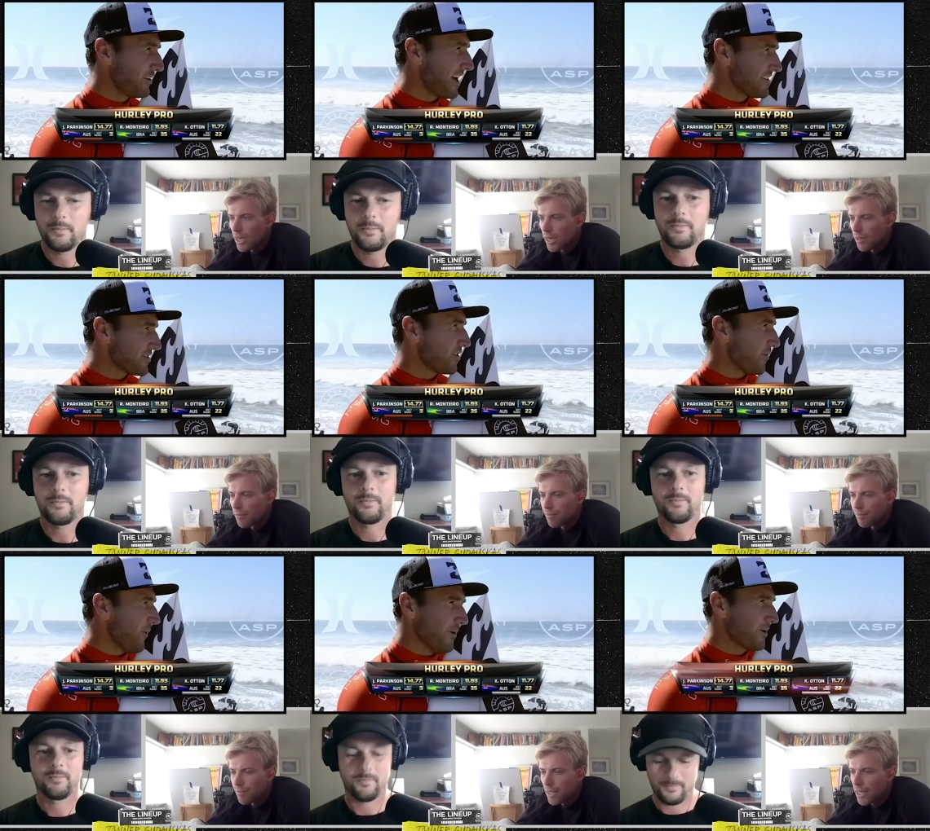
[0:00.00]

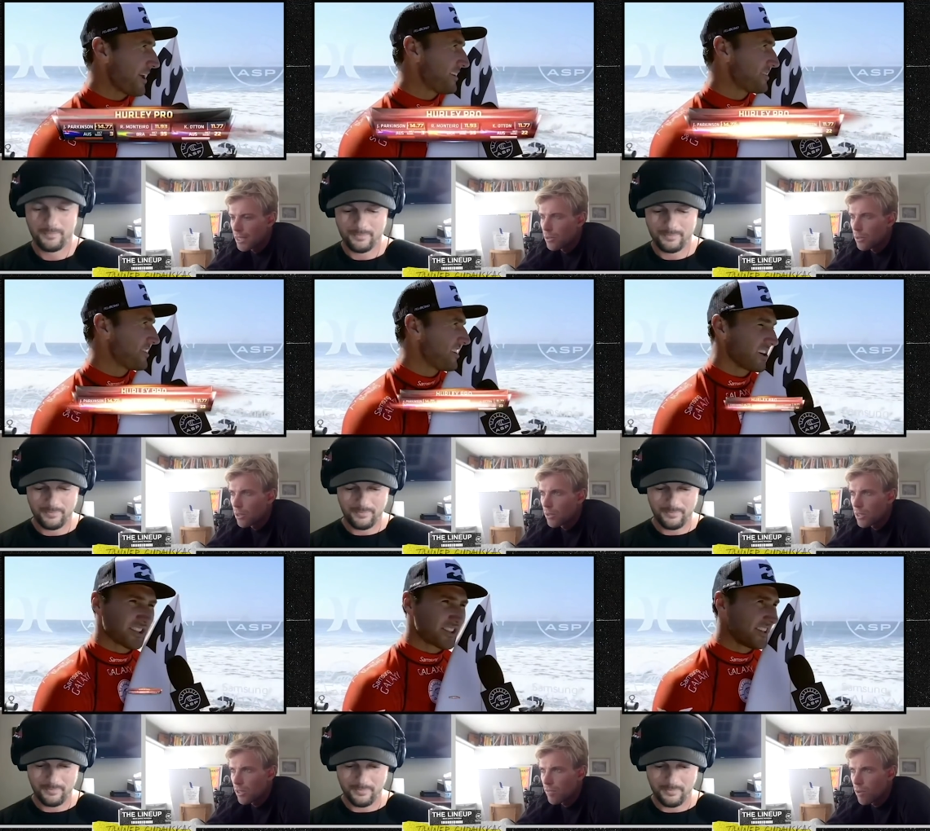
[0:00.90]
Speaker 1: And you would
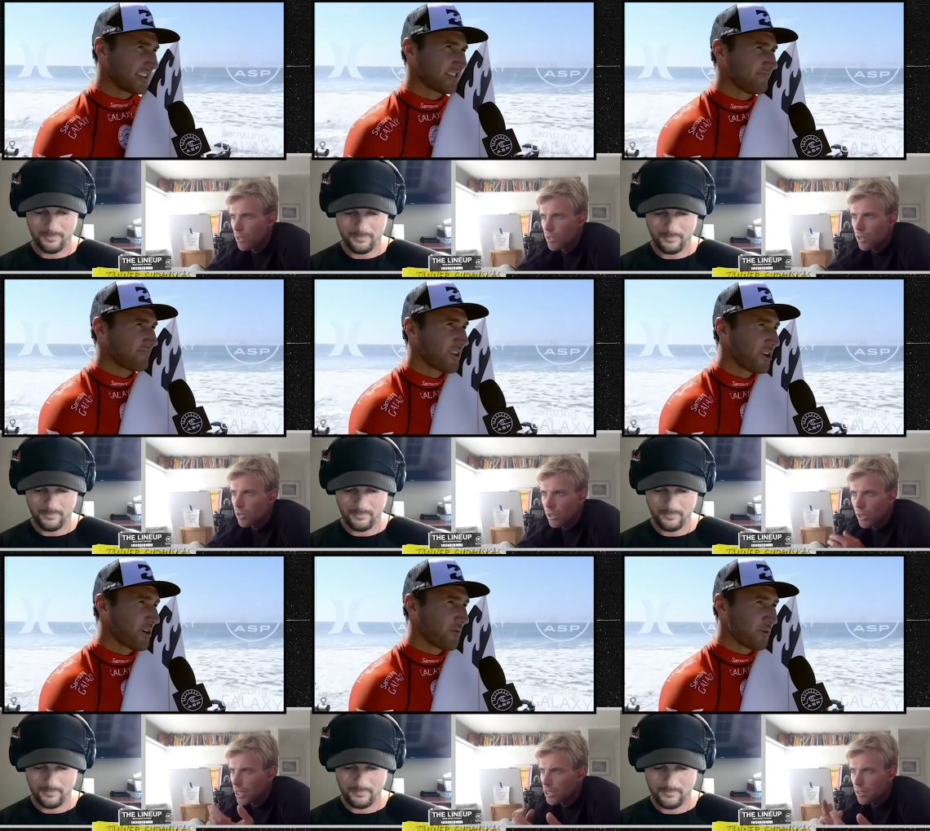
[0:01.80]
always look forward to certain
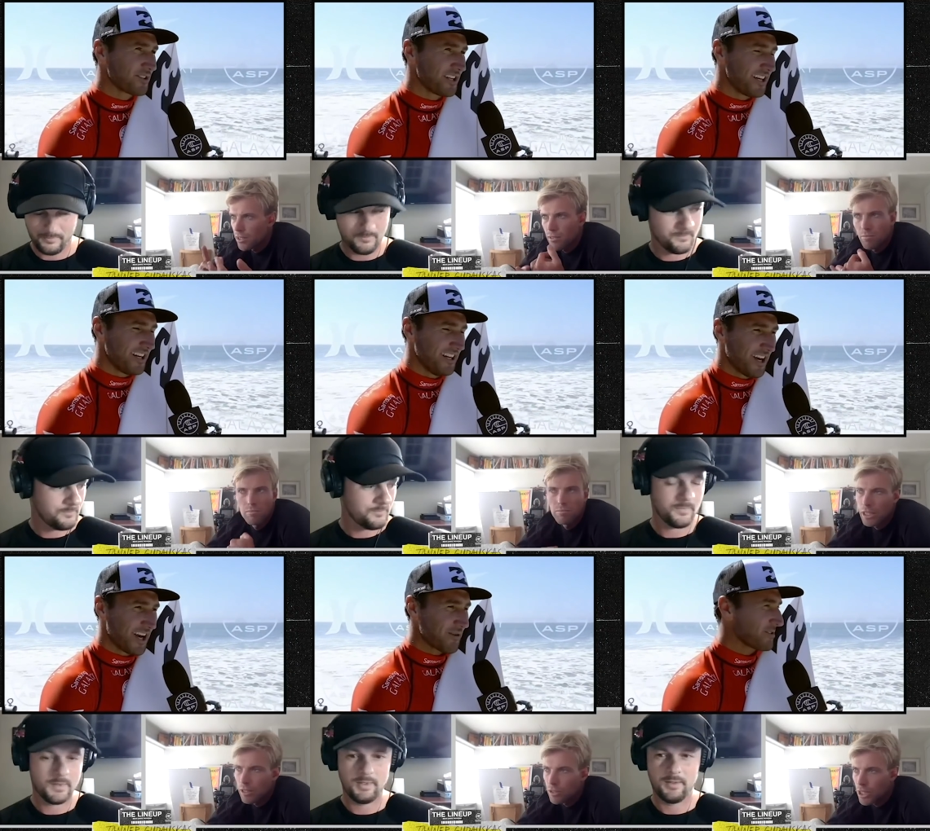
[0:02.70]
locations,
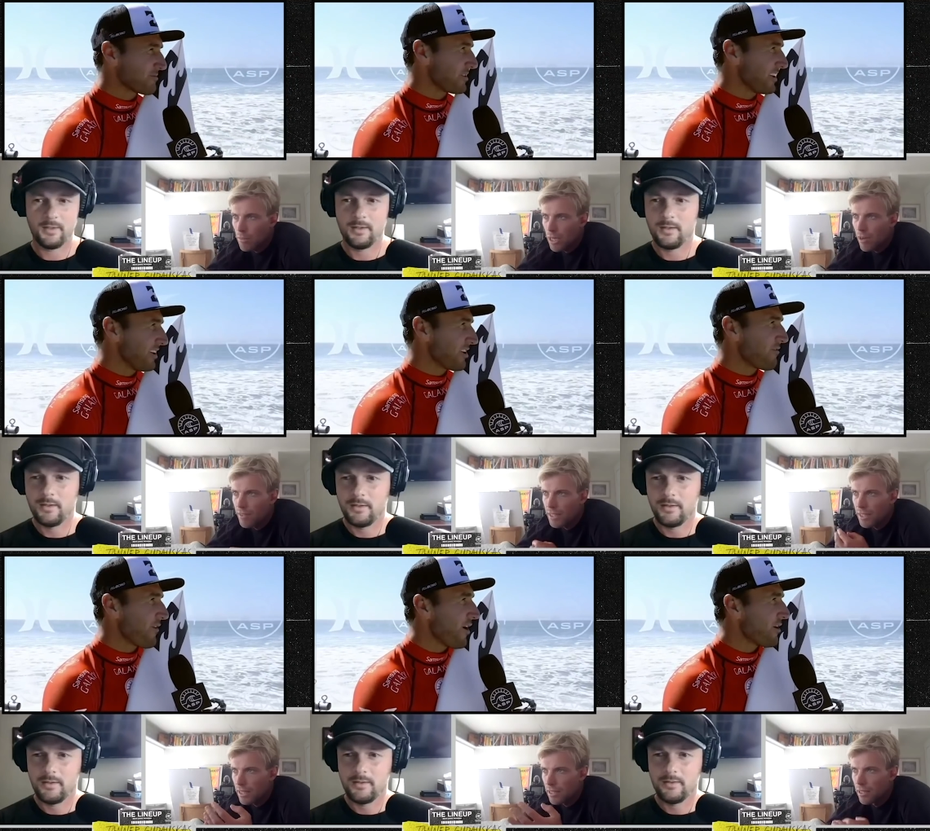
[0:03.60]
you know, J-Bay,
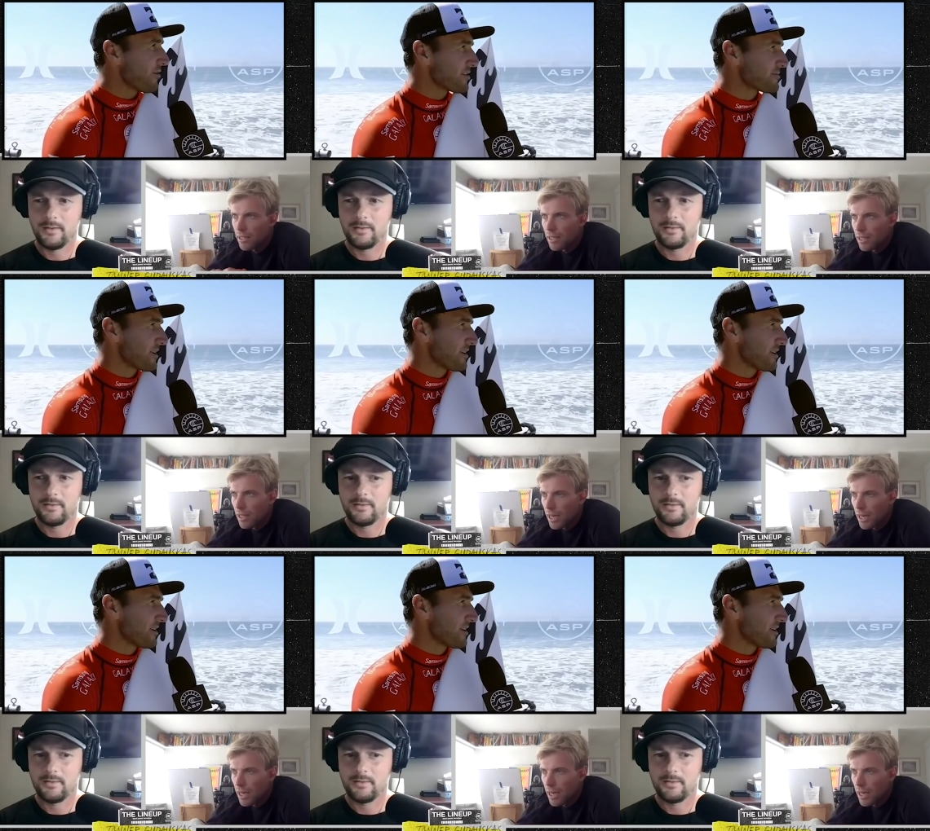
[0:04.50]
obviously,